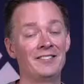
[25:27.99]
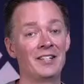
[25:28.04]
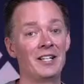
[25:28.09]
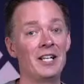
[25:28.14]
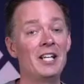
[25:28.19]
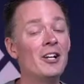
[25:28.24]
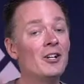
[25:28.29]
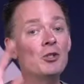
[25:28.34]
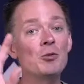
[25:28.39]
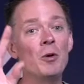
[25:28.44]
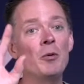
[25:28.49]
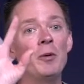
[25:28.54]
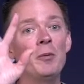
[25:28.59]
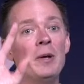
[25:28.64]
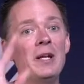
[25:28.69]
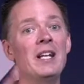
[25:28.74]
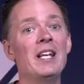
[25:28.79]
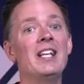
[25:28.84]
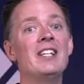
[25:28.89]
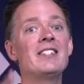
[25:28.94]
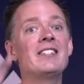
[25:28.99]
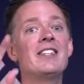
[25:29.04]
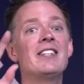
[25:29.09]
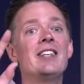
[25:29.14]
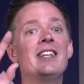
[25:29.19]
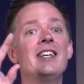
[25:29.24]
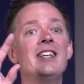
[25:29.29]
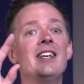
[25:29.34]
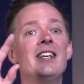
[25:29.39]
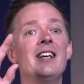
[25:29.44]
Here's what we read.
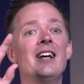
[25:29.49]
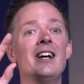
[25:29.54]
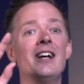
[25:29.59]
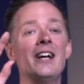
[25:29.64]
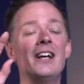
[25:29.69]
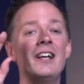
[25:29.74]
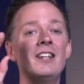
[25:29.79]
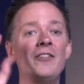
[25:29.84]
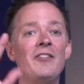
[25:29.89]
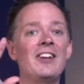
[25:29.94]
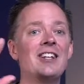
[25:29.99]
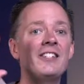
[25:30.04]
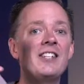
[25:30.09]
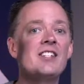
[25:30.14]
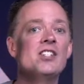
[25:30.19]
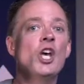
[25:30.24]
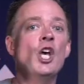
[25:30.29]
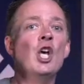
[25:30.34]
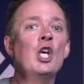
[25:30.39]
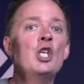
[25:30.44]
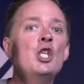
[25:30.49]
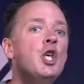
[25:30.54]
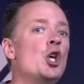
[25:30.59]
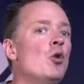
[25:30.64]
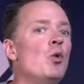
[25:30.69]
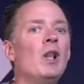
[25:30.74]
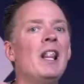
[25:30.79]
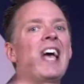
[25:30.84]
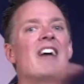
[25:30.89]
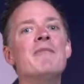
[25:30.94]
Eliphaz says, you
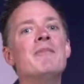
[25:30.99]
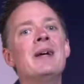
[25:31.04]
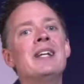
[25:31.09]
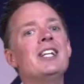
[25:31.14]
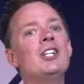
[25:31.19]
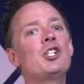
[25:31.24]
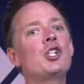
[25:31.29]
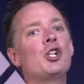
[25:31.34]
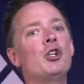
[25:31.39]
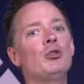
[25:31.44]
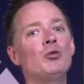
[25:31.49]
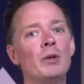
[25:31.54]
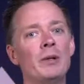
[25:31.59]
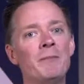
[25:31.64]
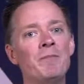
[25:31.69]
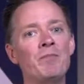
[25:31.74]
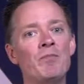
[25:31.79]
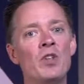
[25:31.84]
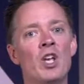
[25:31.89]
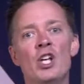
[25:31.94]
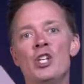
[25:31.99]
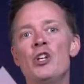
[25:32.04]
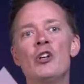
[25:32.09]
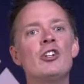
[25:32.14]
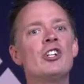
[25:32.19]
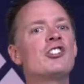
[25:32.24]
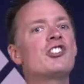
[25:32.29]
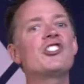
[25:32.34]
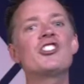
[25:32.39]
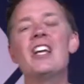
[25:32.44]
will have many children. Your
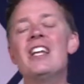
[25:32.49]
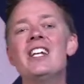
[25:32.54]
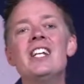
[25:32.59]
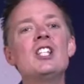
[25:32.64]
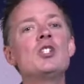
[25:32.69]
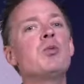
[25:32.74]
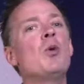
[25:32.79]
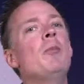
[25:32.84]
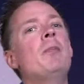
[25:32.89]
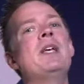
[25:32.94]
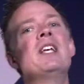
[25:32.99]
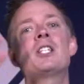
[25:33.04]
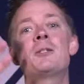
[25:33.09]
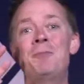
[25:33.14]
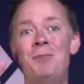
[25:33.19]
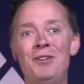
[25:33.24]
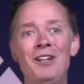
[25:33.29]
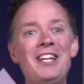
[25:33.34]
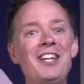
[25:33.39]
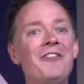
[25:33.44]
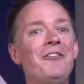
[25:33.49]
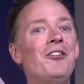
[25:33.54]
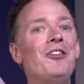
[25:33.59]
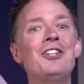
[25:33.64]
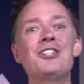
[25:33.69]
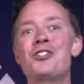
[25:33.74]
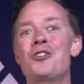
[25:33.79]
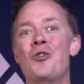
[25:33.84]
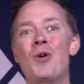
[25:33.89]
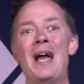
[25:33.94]
descendants will be as plentiful
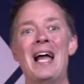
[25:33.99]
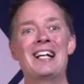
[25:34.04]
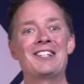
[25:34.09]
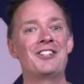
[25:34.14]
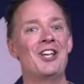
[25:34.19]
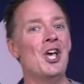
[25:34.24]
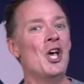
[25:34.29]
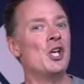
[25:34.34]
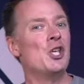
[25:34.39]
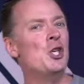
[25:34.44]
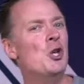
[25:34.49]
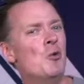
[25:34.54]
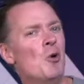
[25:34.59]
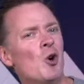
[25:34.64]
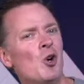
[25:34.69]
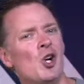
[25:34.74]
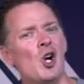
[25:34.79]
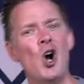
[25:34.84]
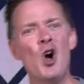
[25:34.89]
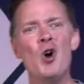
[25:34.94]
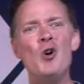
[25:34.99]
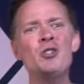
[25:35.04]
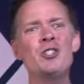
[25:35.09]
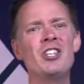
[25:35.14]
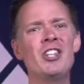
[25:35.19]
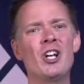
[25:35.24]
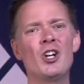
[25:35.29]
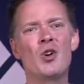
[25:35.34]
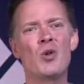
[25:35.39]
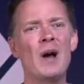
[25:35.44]
as grass. You will go
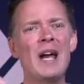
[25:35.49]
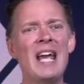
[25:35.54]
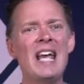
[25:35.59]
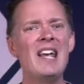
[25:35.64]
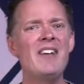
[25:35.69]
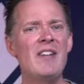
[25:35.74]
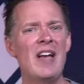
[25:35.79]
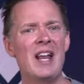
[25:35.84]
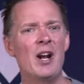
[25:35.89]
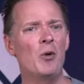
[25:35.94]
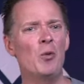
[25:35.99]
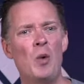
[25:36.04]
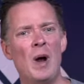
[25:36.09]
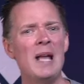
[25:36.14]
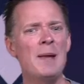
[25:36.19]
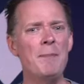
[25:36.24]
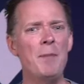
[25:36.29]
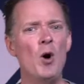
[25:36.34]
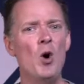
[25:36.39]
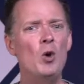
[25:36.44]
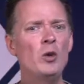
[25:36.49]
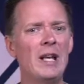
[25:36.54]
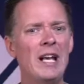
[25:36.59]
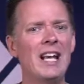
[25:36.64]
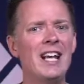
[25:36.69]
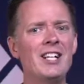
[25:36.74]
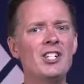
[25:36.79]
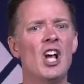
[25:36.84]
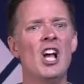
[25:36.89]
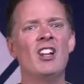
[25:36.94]
to the grave at a ripe old
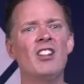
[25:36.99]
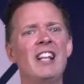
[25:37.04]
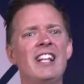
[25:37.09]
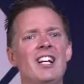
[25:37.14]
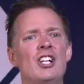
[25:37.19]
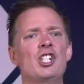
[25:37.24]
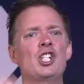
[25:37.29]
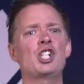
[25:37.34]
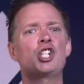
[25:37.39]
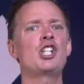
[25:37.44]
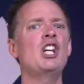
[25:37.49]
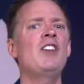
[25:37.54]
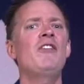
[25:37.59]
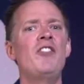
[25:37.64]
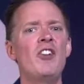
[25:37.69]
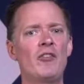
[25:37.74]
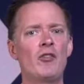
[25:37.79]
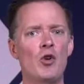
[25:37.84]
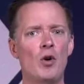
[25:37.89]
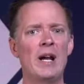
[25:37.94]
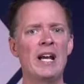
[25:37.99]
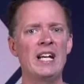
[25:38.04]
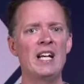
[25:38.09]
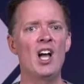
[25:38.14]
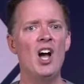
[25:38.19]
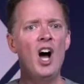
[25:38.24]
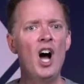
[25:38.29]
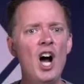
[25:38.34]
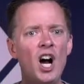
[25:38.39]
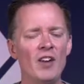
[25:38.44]
age like a sheaf of grain
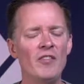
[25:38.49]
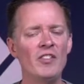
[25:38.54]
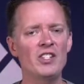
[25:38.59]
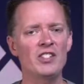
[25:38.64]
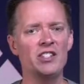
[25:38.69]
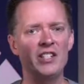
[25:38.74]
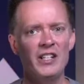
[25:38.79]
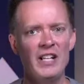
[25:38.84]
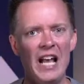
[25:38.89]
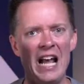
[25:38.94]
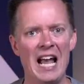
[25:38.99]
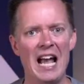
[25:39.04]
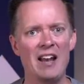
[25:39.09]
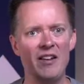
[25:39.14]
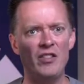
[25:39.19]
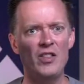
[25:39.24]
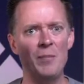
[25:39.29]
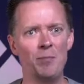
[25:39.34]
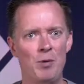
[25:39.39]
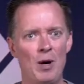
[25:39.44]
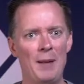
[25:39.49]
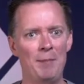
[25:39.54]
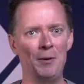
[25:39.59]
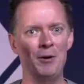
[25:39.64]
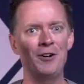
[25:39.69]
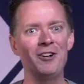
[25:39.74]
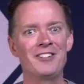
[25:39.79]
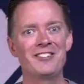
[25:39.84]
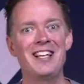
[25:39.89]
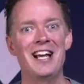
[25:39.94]
harvested at the
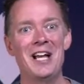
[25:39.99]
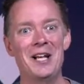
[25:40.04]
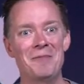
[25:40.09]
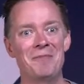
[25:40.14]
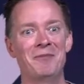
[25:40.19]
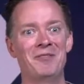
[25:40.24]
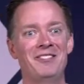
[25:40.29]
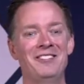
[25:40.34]
proper time.